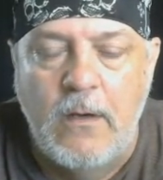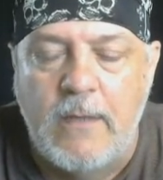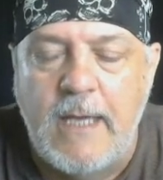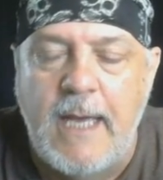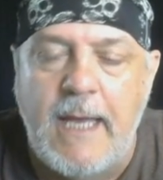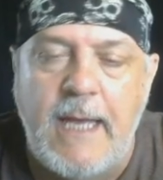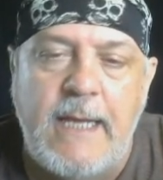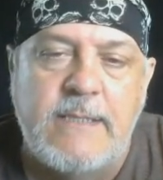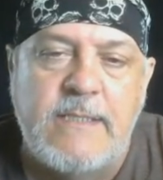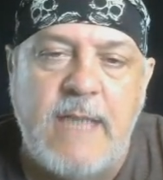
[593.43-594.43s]
okay?
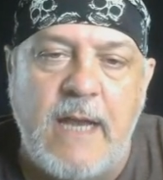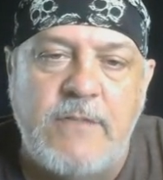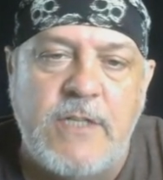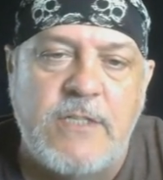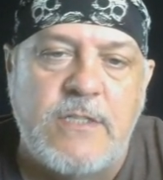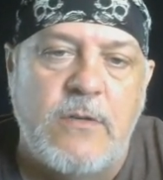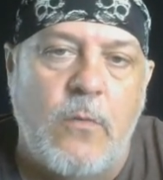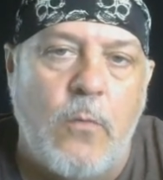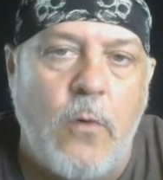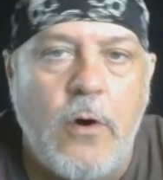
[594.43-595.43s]
Instead of just
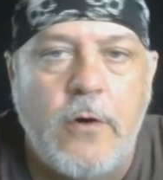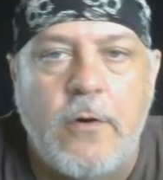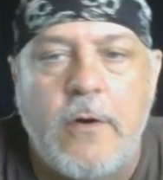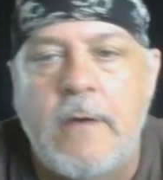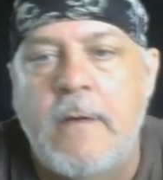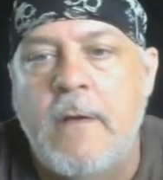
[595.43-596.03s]
wondering.